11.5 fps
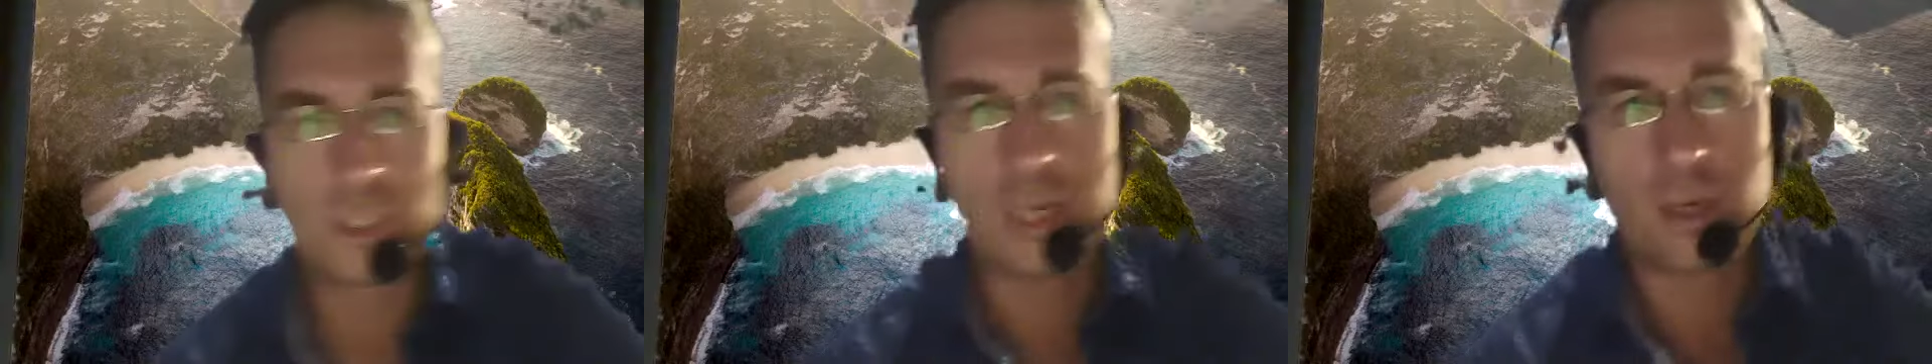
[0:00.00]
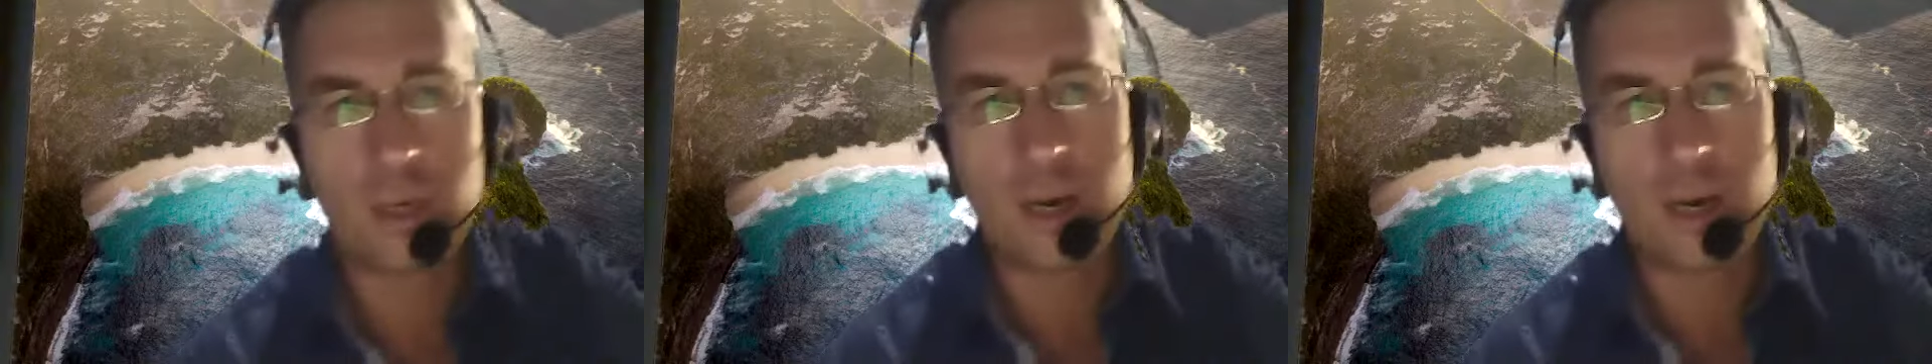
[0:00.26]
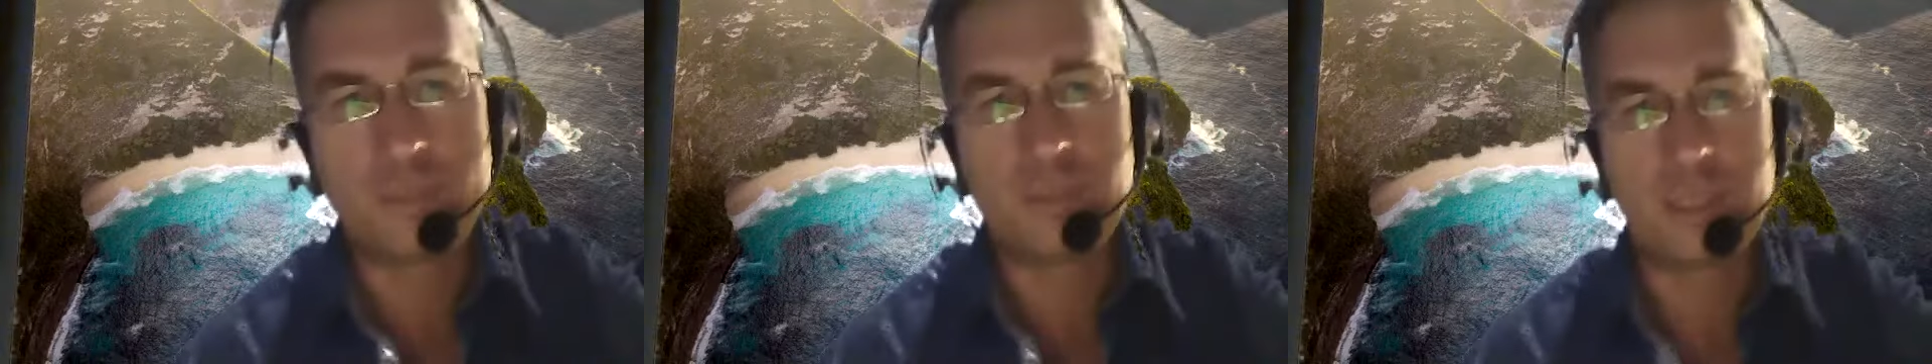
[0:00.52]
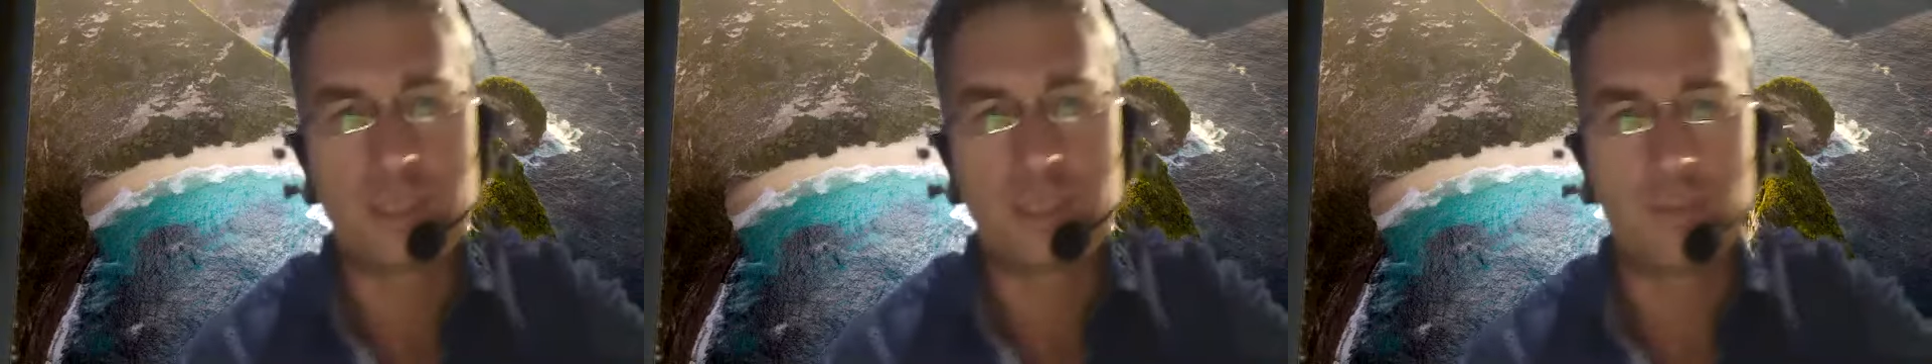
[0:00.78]
your
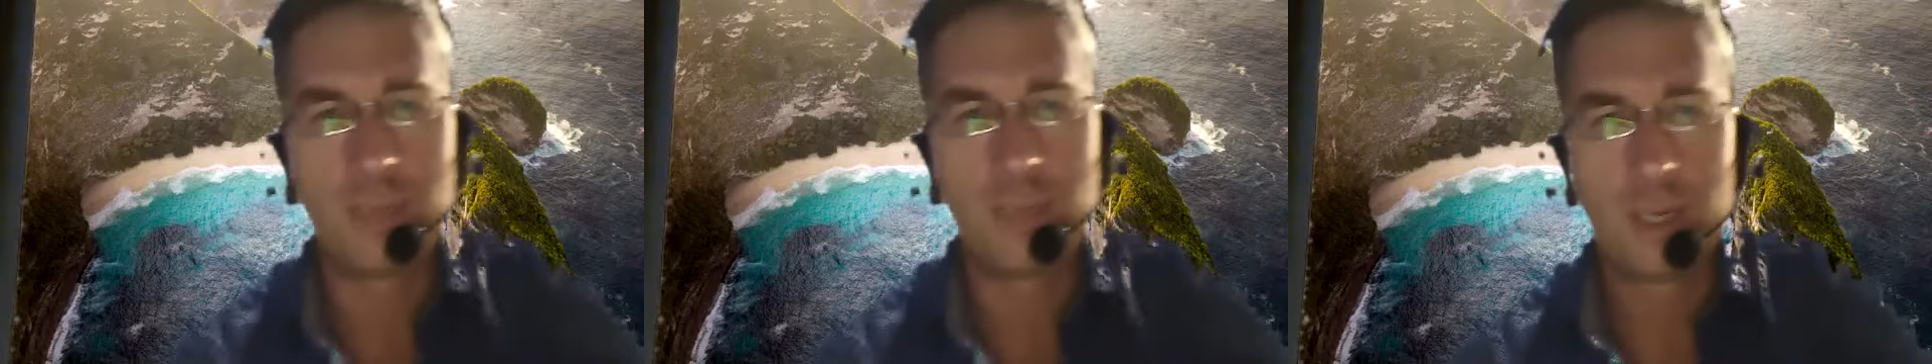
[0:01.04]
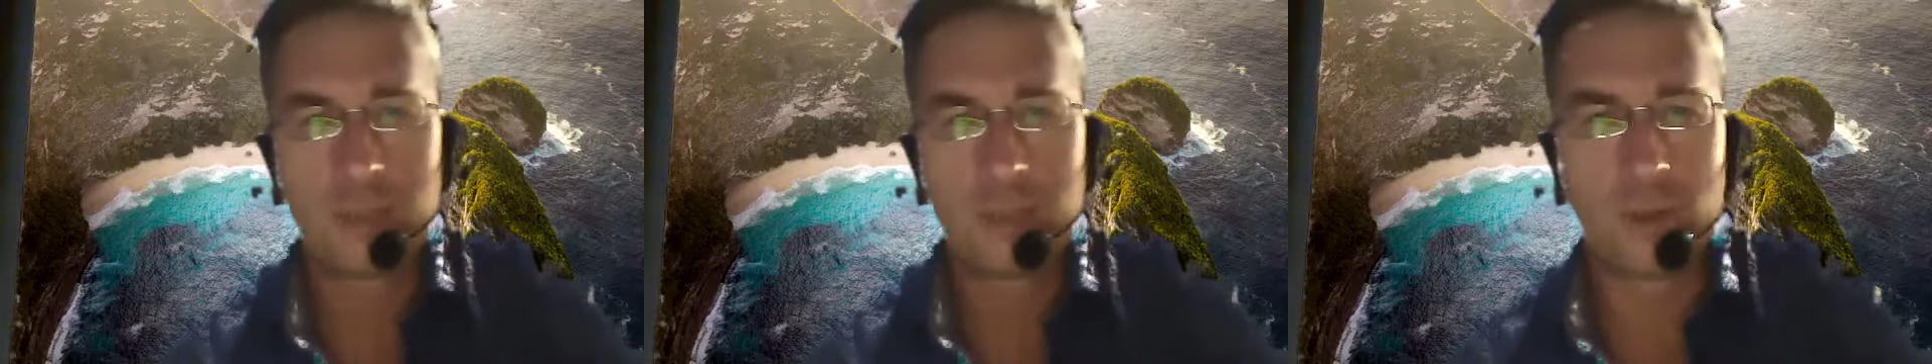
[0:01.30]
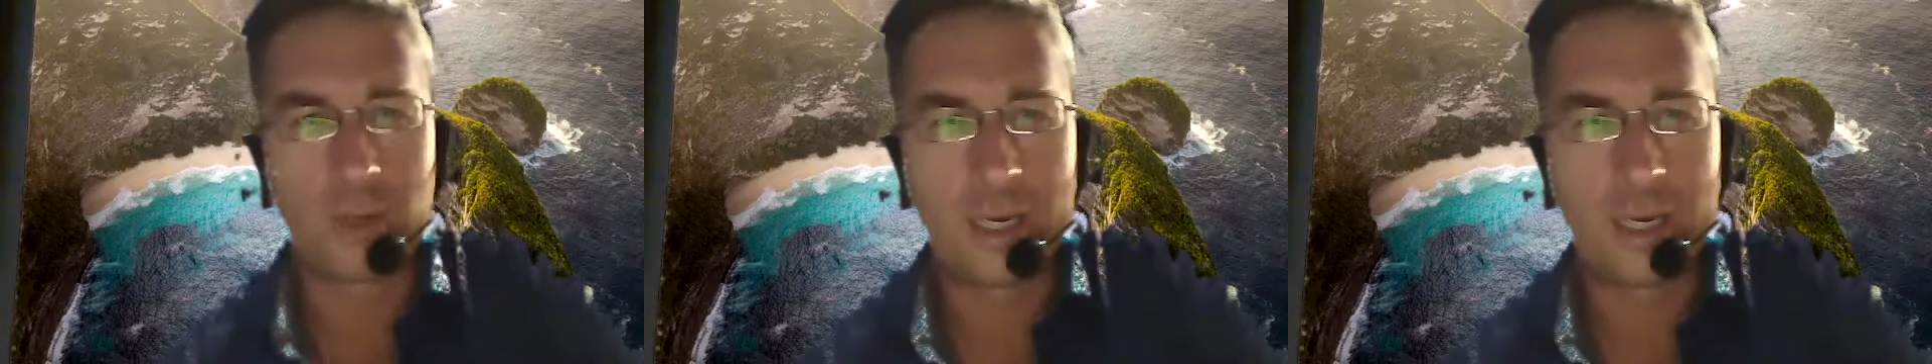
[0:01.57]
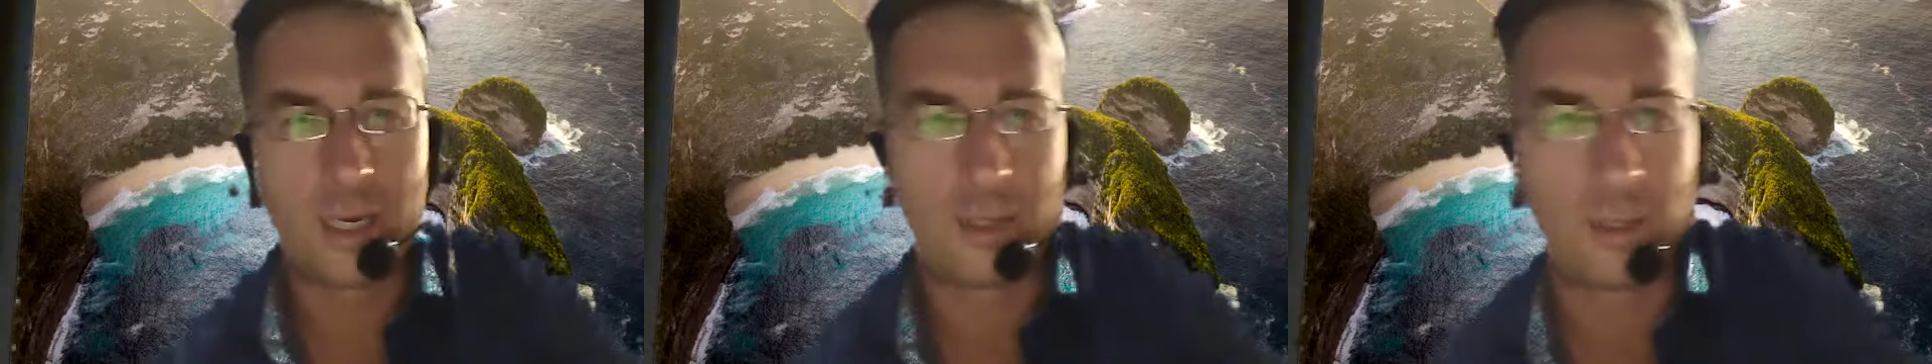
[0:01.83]
optimism, Norie
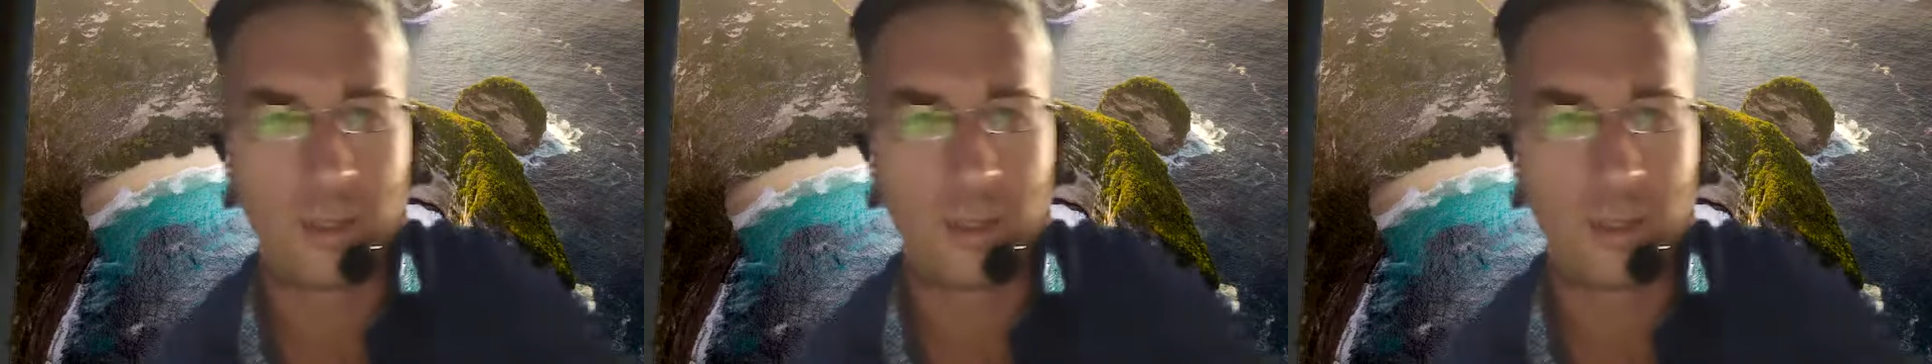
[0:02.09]
Huddle,